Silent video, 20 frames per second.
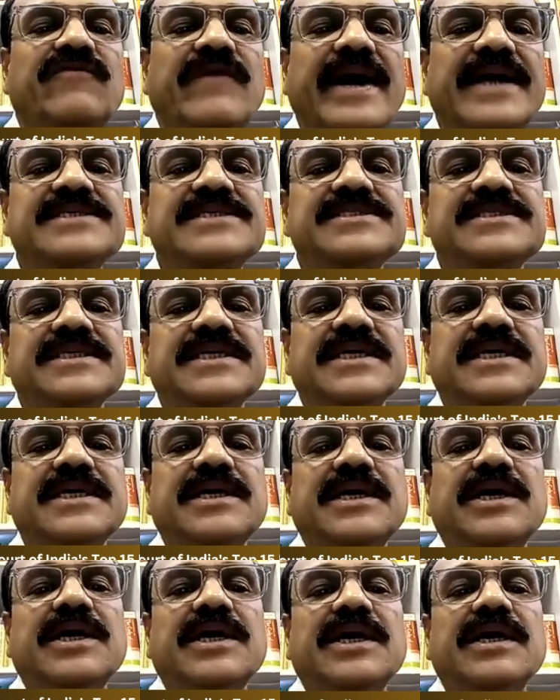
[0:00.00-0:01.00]
Facts.
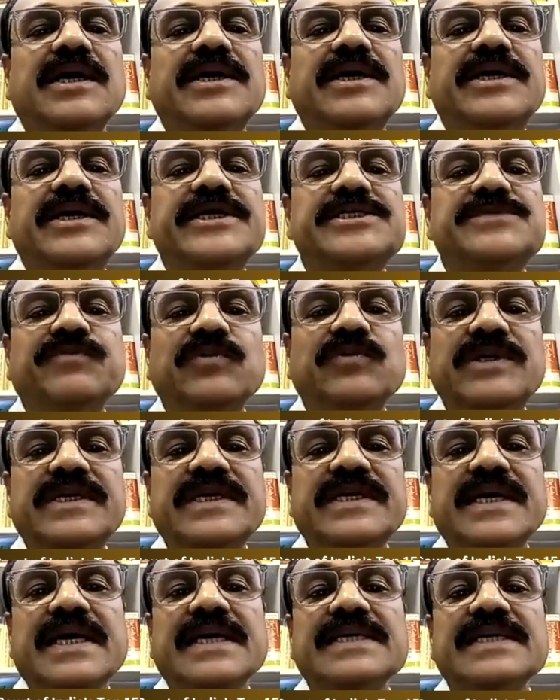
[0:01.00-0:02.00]

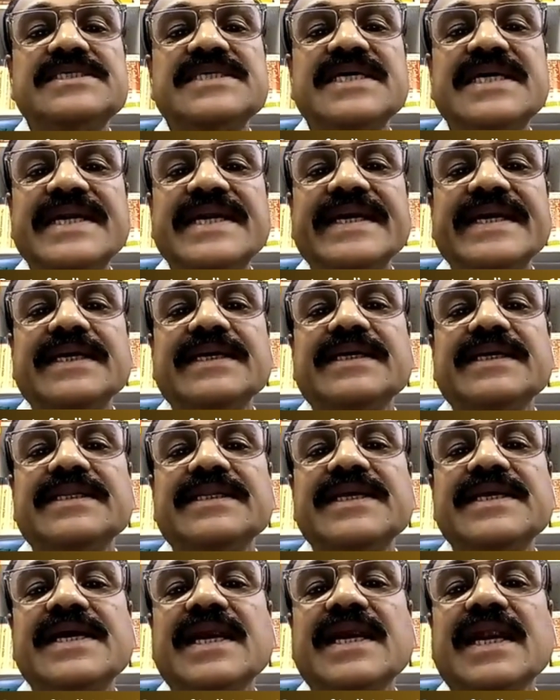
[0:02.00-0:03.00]
Dispute concerning
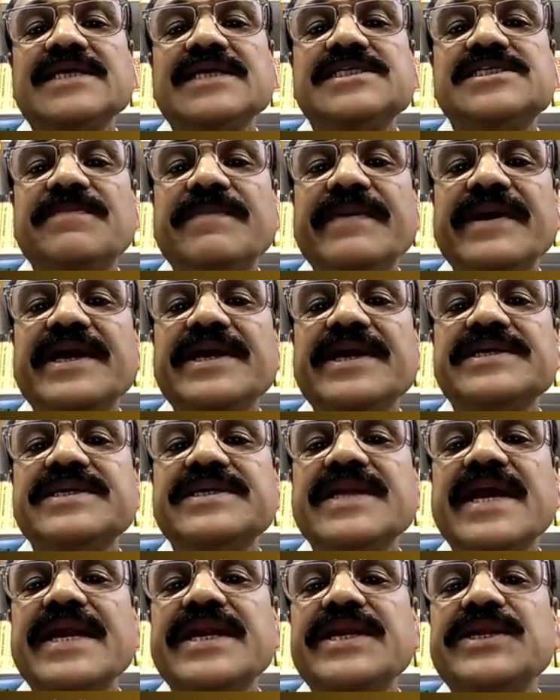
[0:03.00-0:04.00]
the
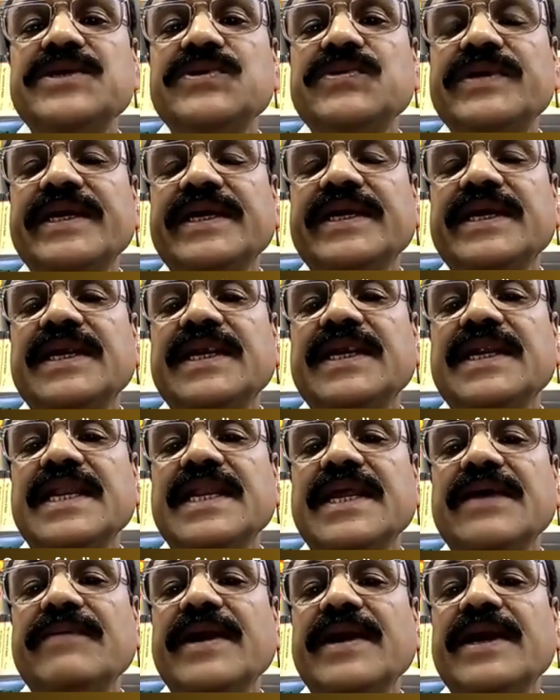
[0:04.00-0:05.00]
classification and duty
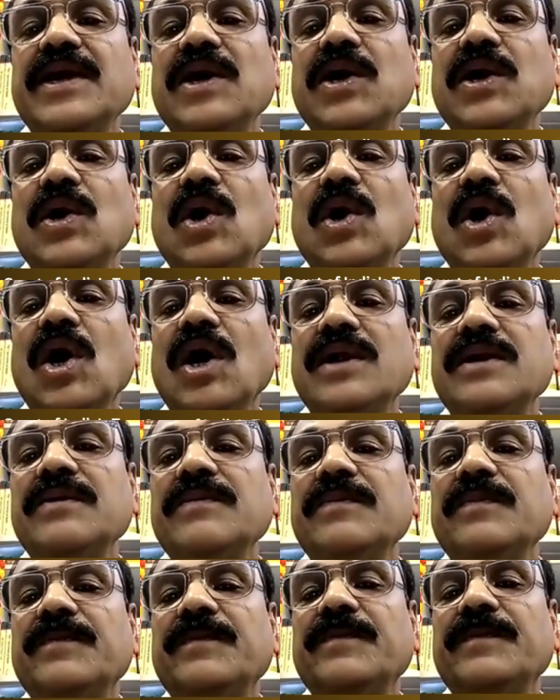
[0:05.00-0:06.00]
leveled on
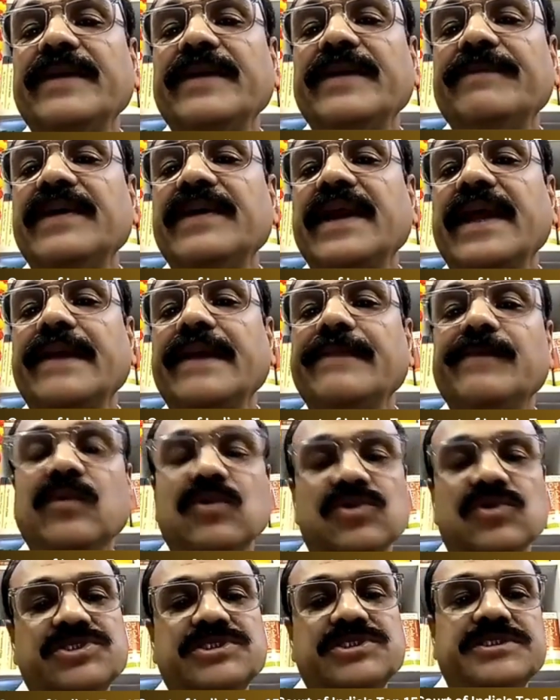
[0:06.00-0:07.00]
paper
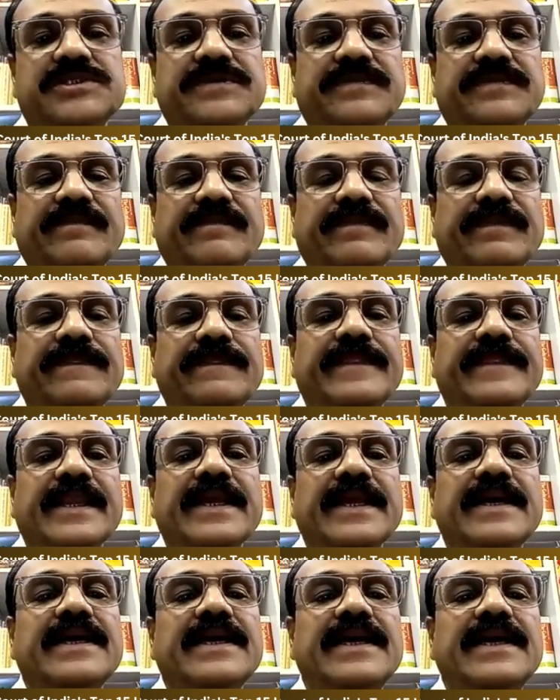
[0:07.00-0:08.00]
imports.
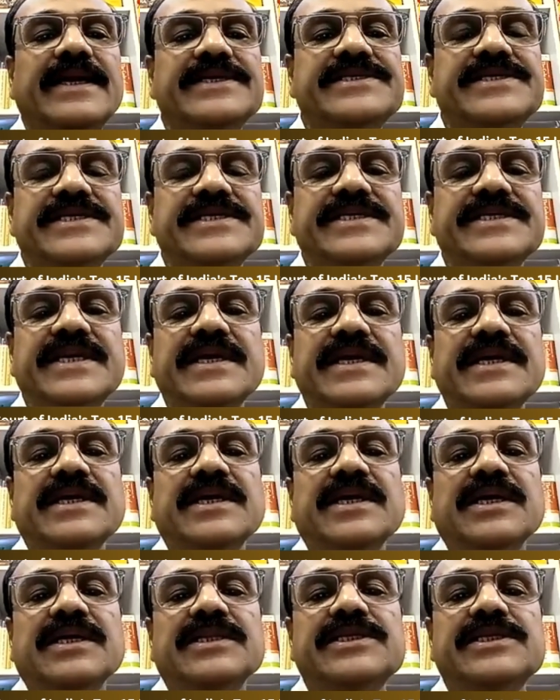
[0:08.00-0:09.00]
Decision.
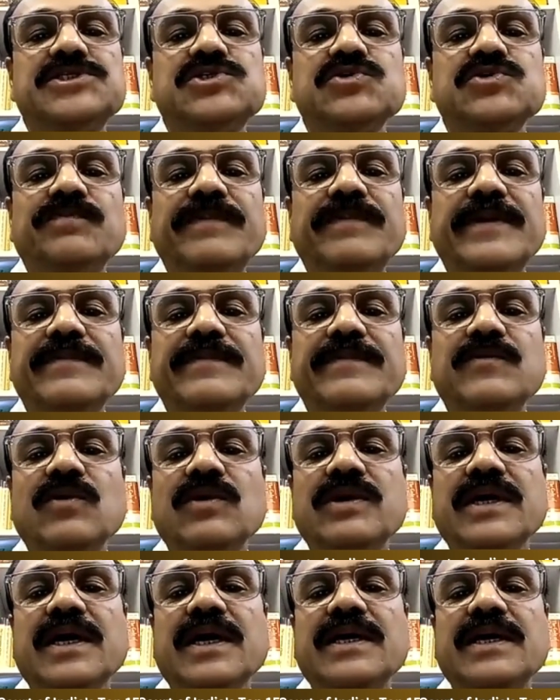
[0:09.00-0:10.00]
The Supreme
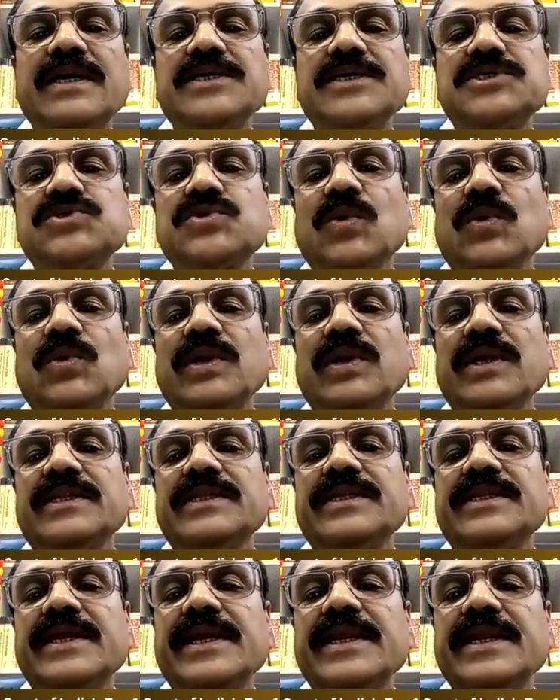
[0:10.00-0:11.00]
Court underscored
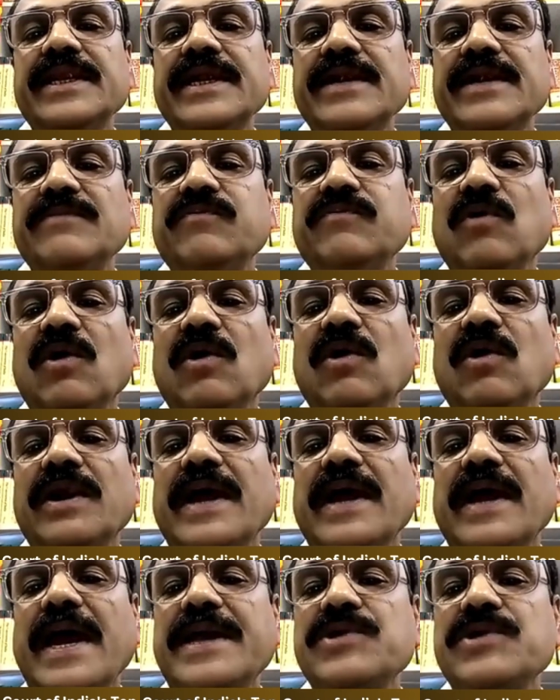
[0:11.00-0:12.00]
the need for
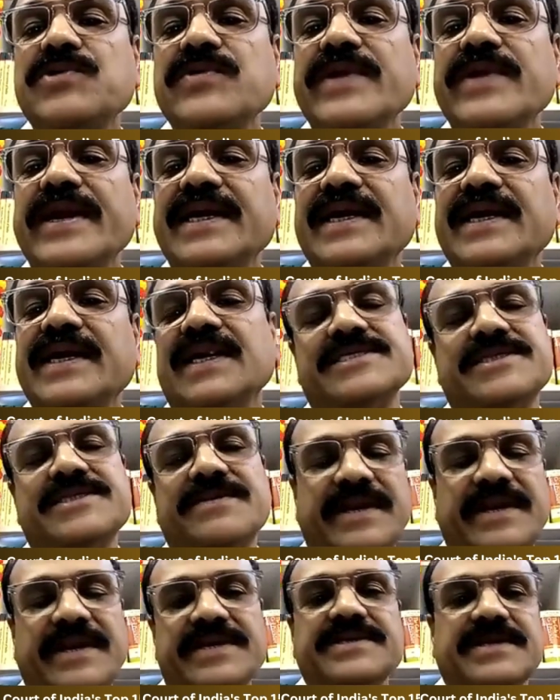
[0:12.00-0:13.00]
accurate
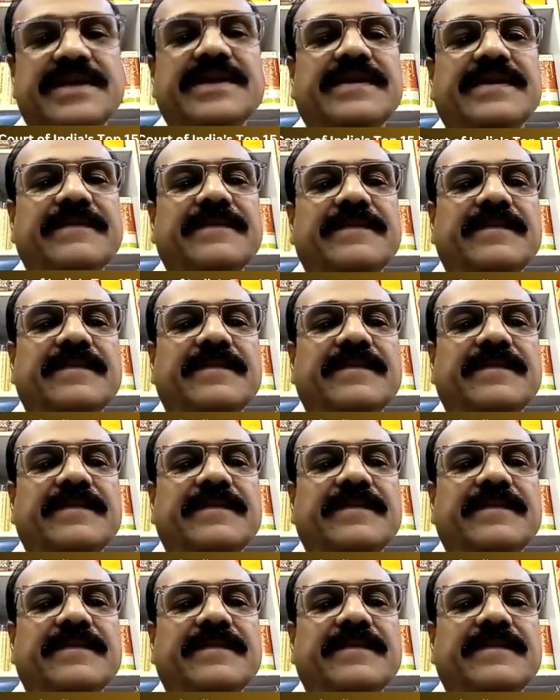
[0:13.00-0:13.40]
classification.